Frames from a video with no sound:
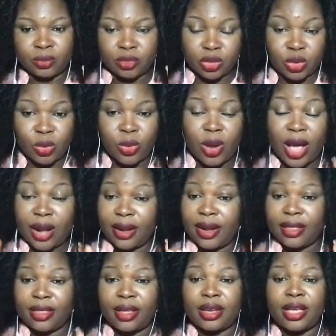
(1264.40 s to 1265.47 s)
So
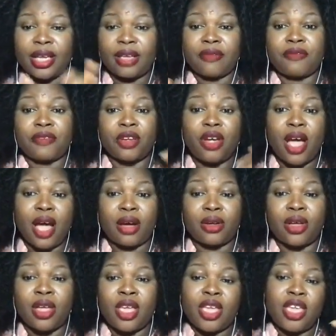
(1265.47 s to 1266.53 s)
another thing again, figure out
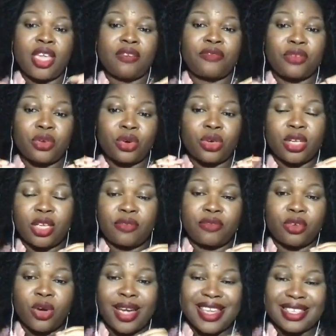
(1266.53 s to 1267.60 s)
if your
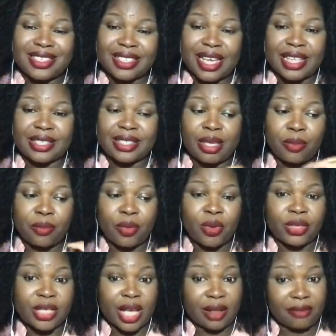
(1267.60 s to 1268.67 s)
insight say
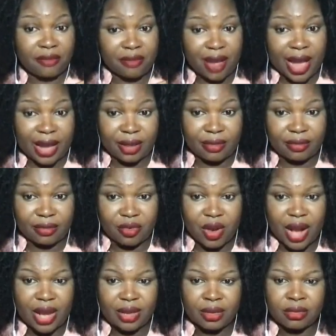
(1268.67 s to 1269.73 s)
post at 5,
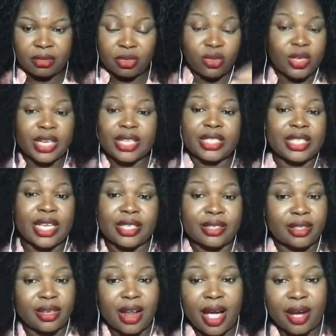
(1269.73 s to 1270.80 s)
right? You can
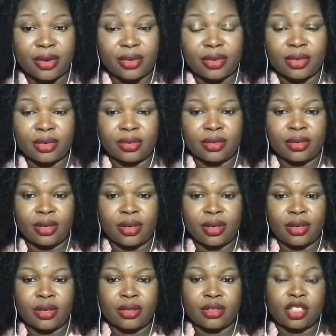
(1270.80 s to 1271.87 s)
test it out.
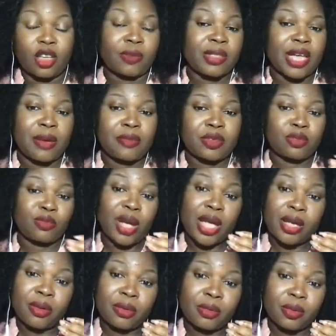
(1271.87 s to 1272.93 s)
Sometimes
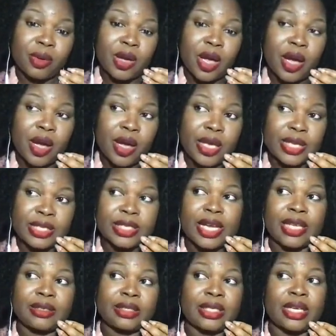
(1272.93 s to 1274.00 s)
my
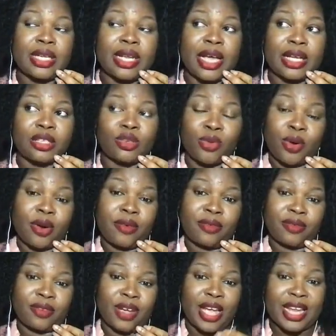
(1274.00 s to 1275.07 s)
insight say like 12
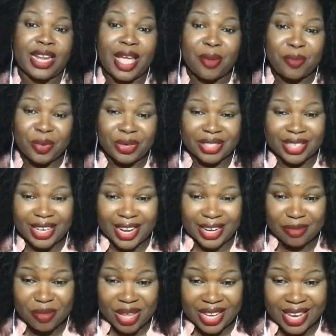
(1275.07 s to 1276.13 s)
and I posted at
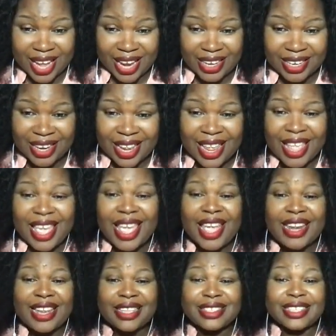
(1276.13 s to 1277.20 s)
midnight
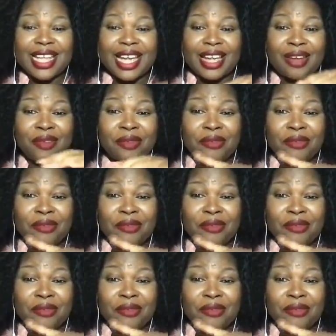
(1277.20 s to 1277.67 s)
and it's like